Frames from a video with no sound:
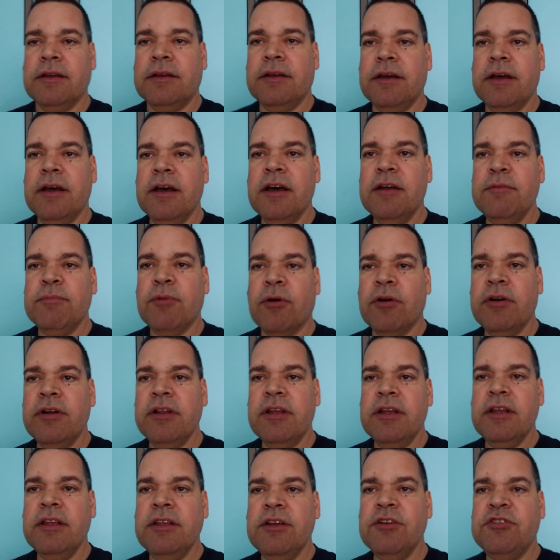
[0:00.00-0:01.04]
Good
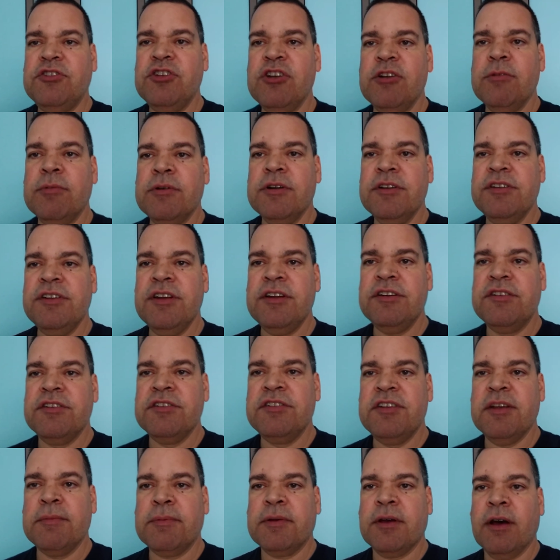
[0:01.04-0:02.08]
morning, YouTubers. This is your
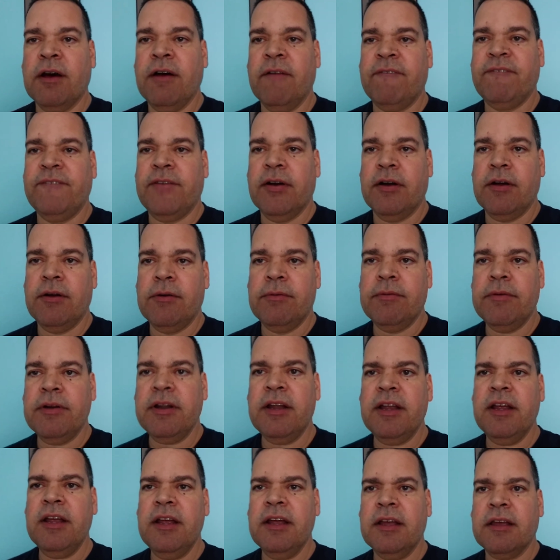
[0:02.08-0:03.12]
zip code
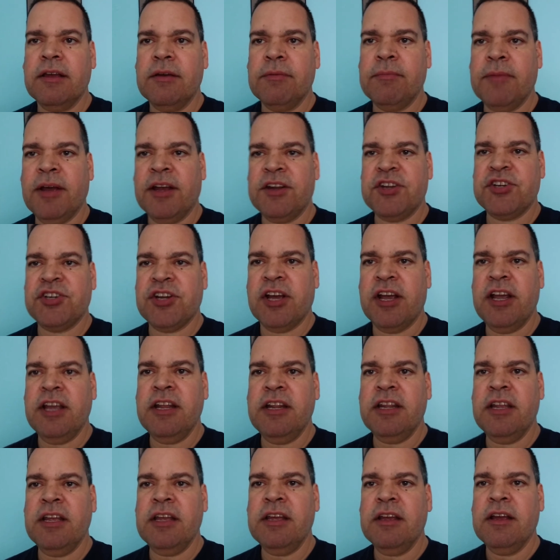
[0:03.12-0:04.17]
freak Matt
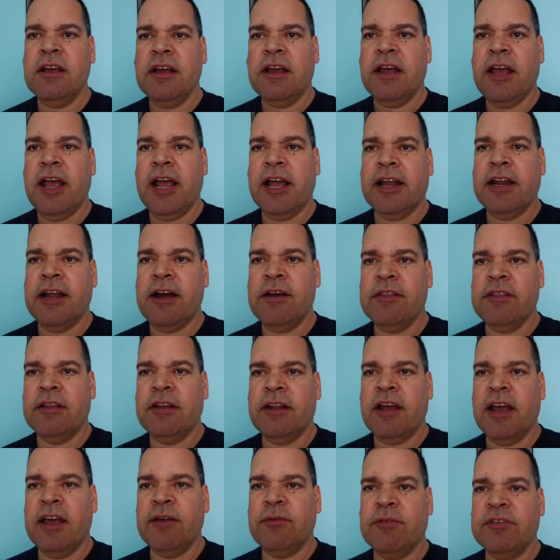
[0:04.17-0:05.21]
Shiny, hanging out in the
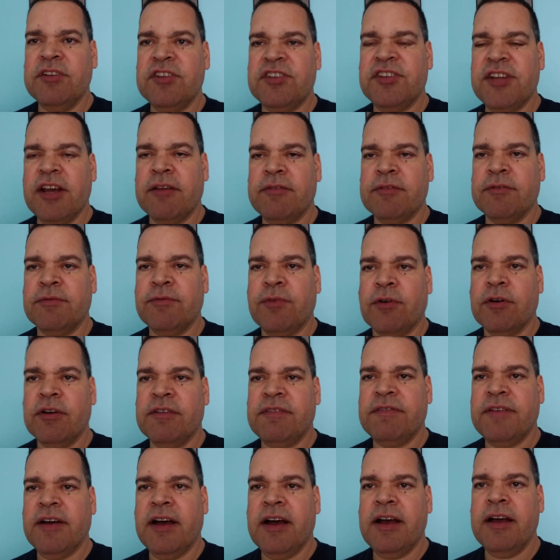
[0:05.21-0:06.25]

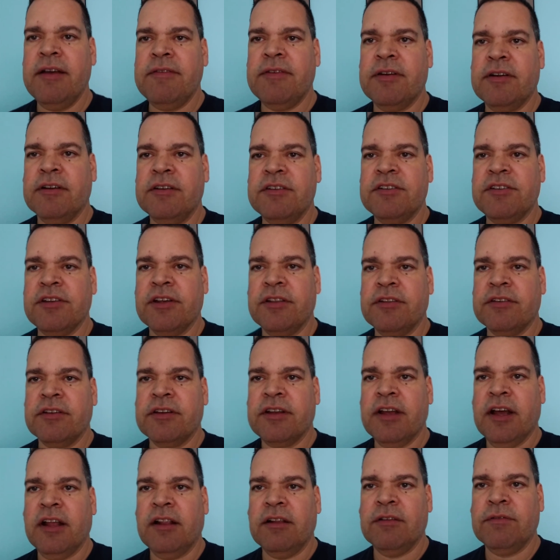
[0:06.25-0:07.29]
91745 here in Southern
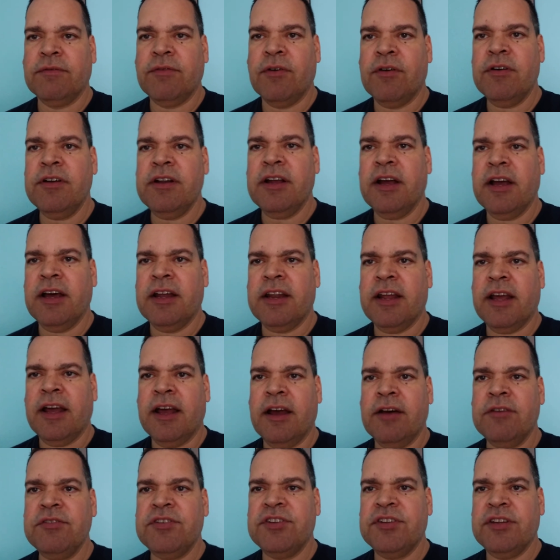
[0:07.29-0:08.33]
California on a
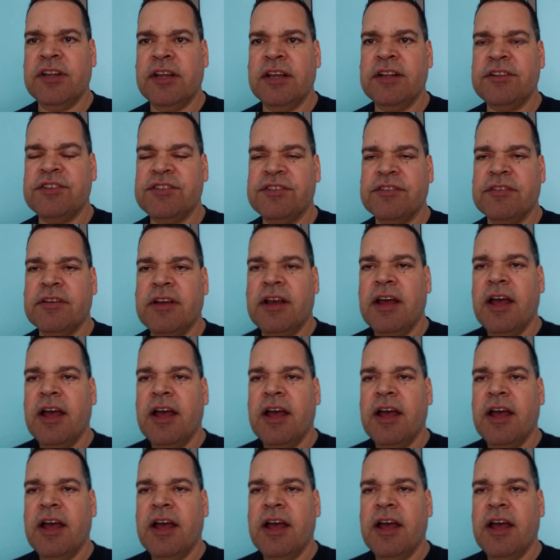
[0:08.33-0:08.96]
house sit.